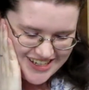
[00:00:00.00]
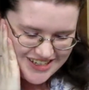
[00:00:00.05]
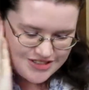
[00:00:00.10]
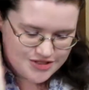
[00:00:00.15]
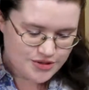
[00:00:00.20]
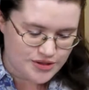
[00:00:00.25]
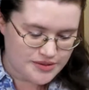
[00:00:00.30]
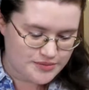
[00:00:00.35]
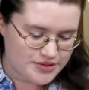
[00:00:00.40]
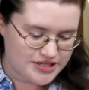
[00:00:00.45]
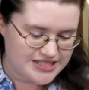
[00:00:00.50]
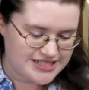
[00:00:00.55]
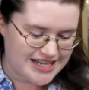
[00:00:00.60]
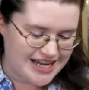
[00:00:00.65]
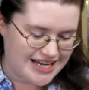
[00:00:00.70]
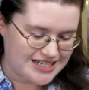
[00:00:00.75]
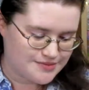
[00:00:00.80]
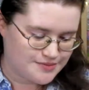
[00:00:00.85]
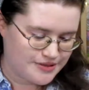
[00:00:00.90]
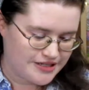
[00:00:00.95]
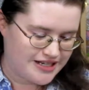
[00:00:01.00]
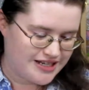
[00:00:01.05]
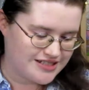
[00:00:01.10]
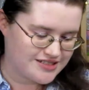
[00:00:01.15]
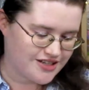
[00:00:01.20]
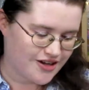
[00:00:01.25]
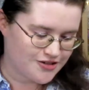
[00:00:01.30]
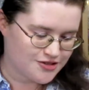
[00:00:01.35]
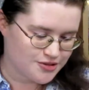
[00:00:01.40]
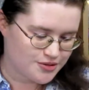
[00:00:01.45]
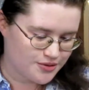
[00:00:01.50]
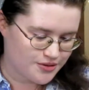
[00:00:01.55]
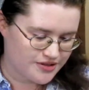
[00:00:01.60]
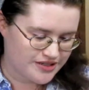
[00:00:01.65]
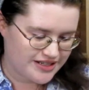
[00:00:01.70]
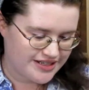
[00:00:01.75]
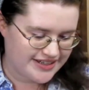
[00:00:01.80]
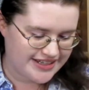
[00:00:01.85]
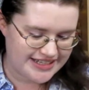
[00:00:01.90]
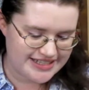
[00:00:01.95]
Join Prince Caspian and Dr.
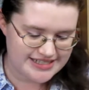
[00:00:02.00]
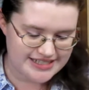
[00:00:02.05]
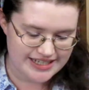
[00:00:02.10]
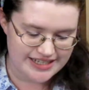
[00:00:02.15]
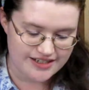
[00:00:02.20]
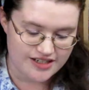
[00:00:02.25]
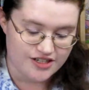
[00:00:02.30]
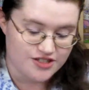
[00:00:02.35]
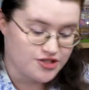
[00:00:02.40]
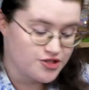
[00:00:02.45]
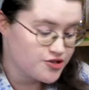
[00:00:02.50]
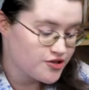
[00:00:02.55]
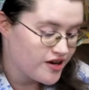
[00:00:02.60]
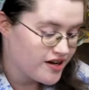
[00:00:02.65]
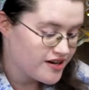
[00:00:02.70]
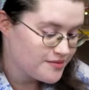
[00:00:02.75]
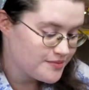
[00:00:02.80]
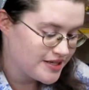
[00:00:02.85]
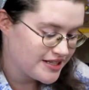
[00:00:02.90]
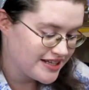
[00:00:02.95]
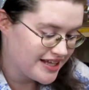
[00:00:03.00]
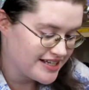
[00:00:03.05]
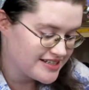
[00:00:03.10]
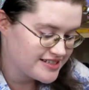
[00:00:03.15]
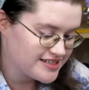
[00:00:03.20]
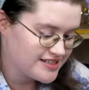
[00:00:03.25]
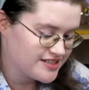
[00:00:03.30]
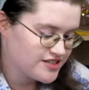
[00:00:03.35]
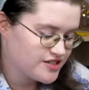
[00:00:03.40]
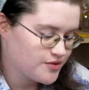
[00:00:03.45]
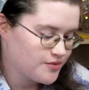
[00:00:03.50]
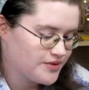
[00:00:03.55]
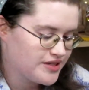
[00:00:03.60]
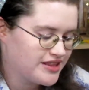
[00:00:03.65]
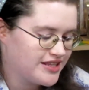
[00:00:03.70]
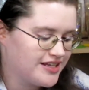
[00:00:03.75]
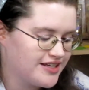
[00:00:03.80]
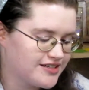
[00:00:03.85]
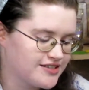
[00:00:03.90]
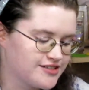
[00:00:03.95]
Cornelius in astronomy lessons
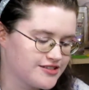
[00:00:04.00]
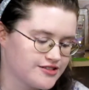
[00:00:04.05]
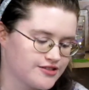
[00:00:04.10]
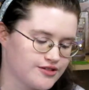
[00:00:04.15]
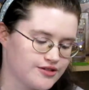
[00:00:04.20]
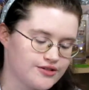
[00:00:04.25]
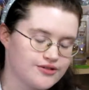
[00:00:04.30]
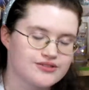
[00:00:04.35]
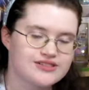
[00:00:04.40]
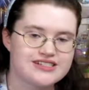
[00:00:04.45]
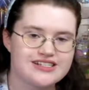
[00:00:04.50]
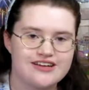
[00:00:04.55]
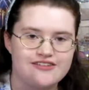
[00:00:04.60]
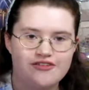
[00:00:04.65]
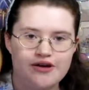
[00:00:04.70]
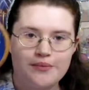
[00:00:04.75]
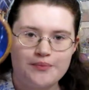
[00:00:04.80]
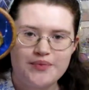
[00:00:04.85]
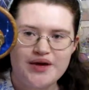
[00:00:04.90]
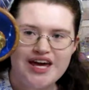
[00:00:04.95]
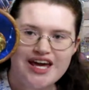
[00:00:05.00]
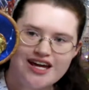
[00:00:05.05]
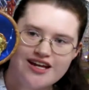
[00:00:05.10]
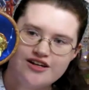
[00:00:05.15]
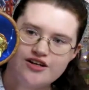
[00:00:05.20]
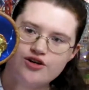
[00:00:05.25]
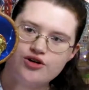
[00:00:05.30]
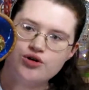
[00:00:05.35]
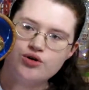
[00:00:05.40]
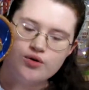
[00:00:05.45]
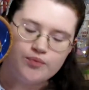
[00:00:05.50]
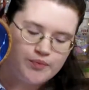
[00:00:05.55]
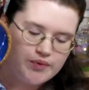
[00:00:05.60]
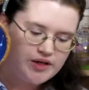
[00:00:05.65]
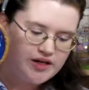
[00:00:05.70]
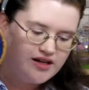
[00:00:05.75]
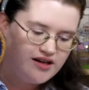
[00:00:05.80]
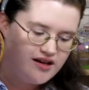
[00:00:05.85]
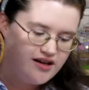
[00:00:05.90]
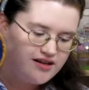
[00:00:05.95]
with the exclusive Pin Hoop
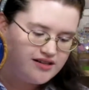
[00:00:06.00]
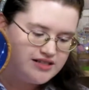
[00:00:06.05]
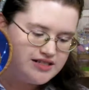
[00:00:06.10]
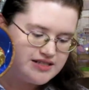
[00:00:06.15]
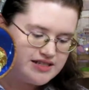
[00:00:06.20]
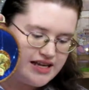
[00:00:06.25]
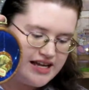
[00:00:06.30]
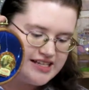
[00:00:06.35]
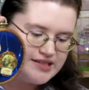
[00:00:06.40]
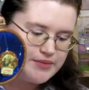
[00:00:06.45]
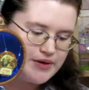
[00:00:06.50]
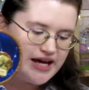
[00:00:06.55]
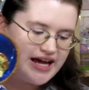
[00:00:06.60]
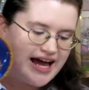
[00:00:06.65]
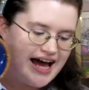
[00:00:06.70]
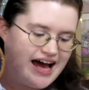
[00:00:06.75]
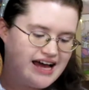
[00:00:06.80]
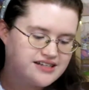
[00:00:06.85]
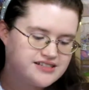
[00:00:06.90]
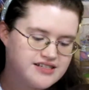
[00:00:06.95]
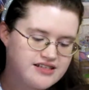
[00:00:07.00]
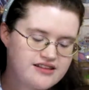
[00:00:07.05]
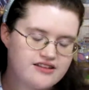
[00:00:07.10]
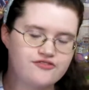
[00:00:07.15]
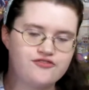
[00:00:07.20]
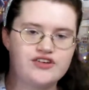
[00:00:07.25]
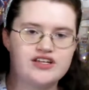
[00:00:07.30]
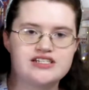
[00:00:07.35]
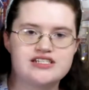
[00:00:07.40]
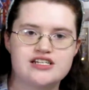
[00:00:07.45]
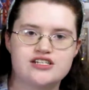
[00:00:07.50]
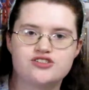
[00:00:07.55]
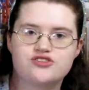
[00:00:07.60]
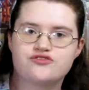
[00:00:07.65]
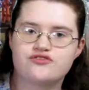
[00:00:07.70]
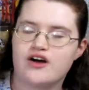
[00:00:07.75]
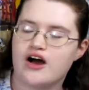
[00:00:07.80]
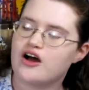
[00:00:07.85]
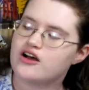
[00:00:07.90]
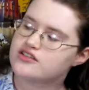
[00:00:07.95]
designed by at the Vintage
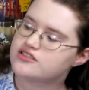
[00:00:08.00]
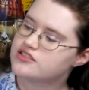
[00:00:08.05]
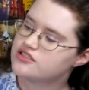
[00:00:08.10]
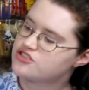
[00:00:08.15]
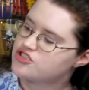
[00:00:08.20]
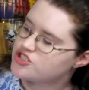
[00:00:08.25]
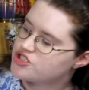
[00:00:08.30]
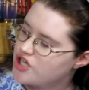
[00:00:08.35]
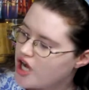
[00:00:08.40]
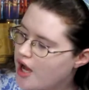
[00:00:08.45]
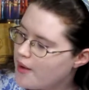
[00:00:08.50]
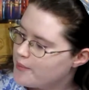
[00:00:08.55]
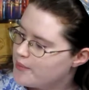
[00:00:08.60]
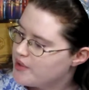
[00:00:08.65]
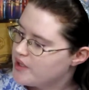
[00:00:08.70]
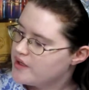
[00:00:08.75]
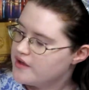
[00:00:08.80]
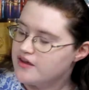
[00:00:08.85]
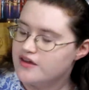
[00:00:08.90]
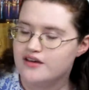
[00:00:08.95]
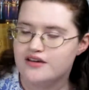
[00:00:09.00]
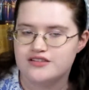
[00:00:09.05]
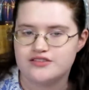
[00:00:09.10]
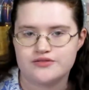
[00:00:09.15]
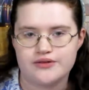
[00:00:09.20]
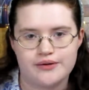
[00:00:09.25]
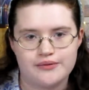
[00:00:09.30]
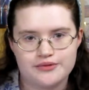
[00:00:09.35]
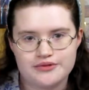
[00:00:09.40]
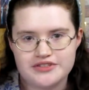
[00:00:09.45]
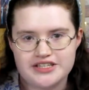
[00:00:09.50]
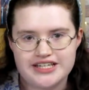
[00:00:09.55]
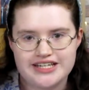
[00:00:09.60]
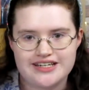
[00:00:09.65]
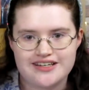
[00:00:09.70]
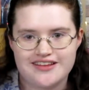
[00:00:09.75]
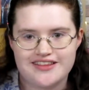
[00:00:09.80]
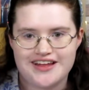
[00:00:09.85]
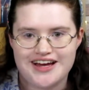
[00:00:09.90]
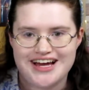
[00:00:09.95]
Fox Shoppe. So I will
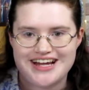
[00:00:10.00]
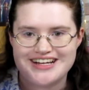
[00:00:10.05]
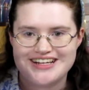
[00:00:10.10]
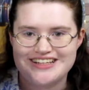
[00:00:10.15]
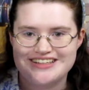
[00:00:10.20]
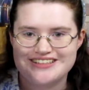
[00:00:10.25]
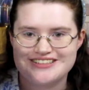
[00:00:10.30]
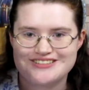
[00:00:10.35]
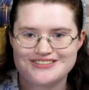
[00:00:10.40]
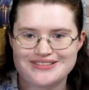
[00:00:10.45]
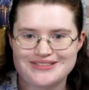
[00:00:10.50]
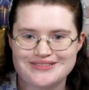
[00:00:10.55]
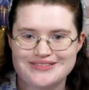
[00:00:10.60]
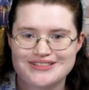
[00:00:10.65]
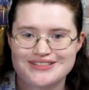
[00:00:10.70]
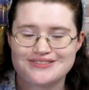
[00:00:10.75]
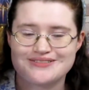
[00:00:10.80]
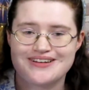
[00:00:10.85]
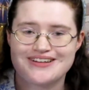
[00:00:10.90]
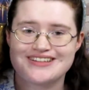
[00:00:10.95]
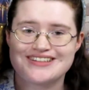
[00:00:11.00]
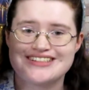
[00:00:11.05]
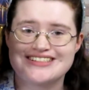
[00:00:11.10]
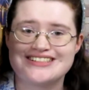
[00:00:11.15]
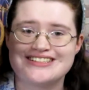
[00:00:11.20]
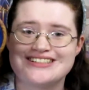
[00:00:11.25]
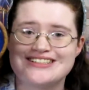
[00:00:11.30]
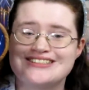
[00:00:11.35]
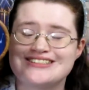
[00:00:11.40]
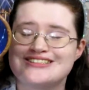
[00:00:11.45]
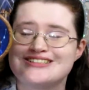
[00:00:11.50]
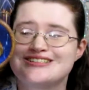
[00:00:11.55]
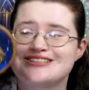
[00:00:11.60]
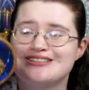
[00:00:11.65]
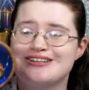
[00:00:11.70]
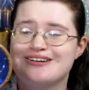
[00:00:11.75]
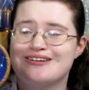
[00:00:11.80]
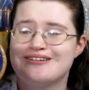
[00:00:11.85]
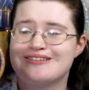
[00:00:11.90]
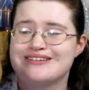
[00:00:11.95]
link that in the description as well. This is
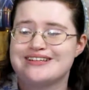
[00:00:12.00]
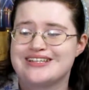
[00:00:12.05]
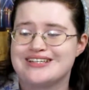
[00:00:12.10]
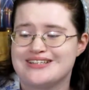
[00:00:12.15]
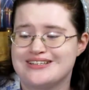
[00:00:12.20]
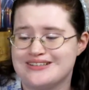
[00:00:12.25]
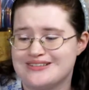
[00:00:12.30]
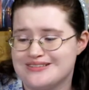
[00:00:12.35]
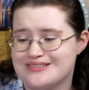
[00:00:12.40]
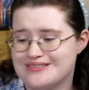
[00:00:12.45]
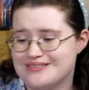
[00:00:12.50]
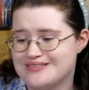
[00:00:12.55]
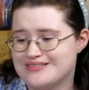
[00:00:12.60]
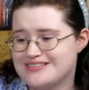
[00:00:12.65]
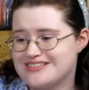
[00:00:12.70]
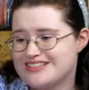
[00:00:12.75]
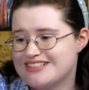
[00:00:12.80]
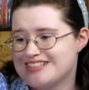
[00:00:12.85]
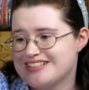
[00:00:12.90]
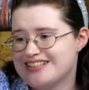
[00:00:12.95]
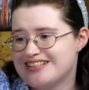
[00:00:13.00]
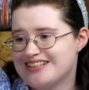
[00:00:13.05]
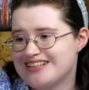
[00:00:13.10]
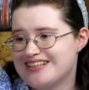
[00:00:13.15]
so cute.